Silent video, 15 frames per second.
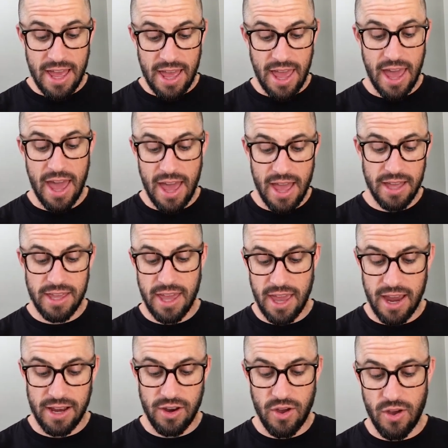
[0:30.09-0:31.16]
how
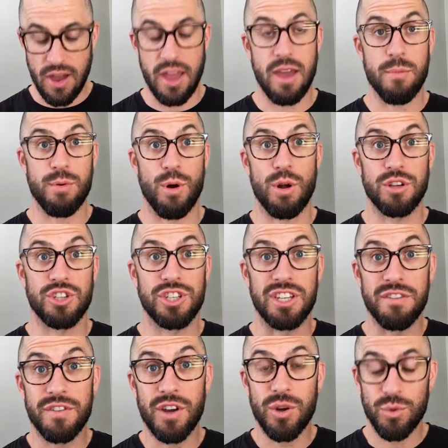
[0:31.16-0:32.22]
can I approach
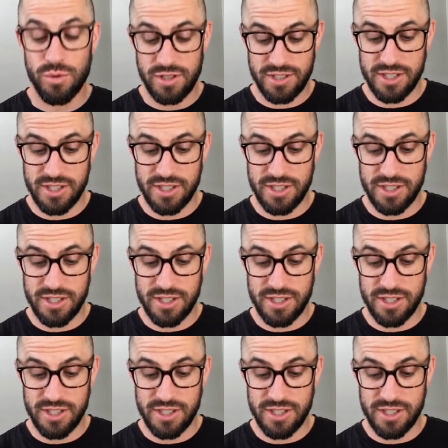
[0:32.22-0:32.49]
difficult